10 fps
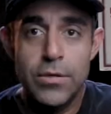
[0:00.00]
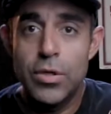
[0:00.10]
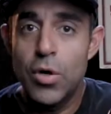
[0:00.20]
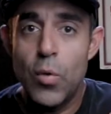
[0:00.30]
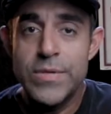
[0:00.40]
you
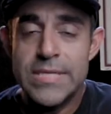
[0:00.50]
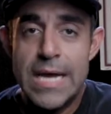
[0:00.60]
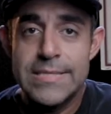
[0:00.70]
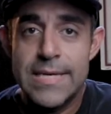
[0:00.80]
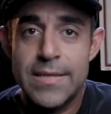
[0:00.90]
can always
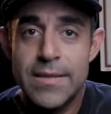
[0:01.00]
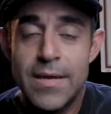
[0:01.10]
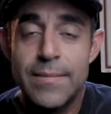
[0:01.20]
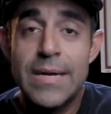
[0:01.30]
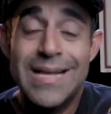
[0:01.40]
contact
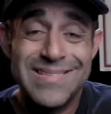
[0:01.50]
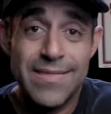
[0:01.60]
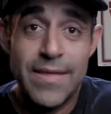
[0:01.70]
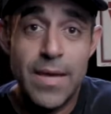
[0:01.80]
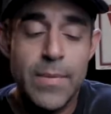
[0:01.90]

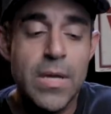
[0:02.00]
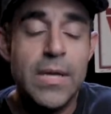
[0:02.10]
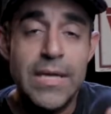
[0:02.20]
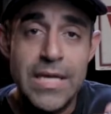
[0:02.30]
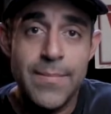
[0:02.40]
them,
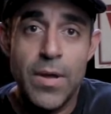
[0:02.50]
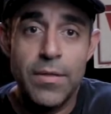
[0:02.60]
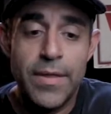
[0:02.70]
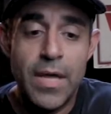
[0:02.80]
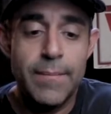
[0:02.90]
email
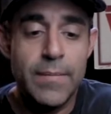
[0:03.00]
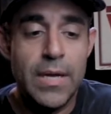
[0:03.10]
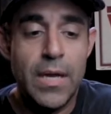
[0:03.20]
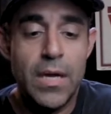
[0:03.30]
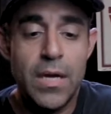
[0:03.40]
them,
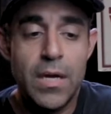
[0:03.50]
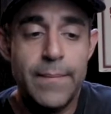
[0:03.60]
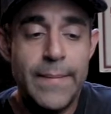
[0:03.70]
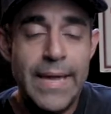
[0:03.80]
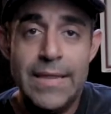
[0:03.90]

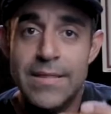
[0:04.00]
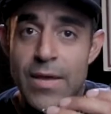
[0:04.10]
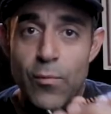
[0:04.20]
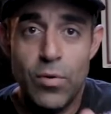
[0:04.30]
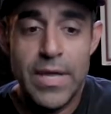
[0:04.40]
and
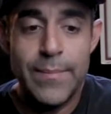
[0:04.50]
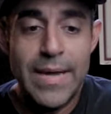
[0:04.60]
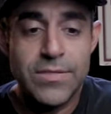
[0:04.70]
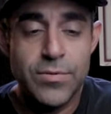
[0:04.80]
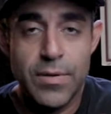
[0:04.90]
they will get
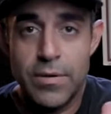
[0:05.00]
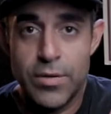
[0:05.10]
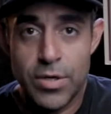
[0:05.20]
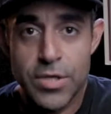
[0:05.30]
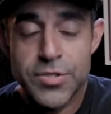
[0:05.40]
back to you.
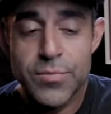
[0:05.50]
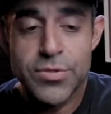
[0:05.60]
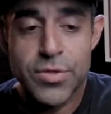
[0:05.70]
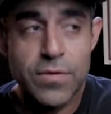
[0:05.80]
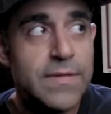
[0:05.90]
Their customer
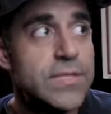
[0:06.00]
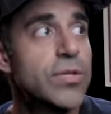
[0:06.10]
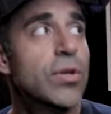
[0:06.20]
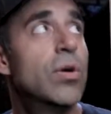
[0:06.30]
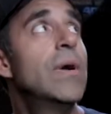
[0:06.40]
service,
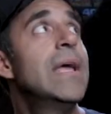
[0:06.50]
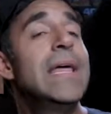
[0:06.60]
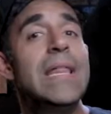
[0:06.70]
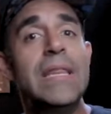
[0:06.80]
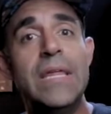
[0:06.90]
you know,
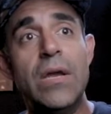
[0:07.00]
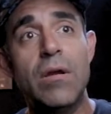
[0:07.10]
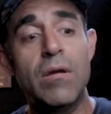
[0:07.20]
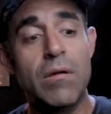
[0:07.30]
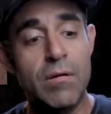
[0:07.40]

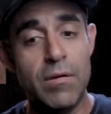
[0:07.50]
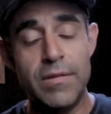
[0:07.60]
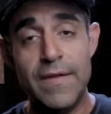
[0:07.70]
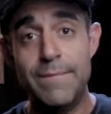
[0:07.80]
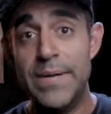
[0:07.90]

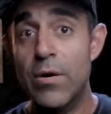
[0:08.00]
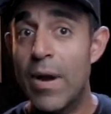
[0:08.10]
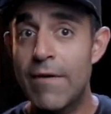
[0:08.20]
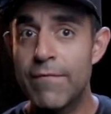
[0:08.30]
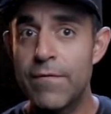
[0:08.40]
they've been
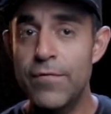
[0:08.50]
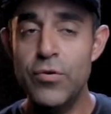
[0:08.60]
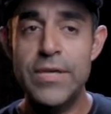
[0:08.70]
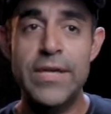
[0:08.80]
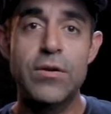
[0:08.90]
around for a few
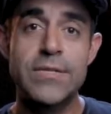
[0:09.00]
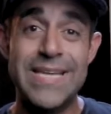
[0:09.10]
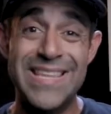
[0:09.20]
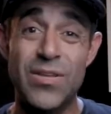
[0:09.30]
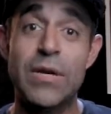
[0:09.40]
years,
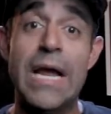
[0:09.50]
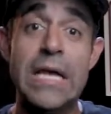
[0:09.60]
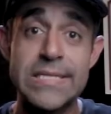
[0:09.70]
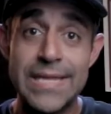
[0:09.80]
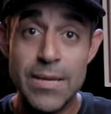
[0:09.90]
and they're
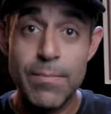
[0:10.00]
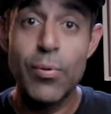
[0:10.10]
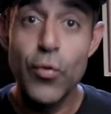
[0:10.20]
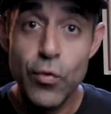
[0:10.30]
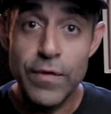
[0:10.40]
constantly
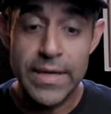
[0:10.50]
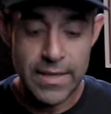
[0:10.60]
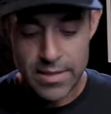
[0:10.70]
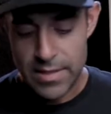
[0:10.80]
improving.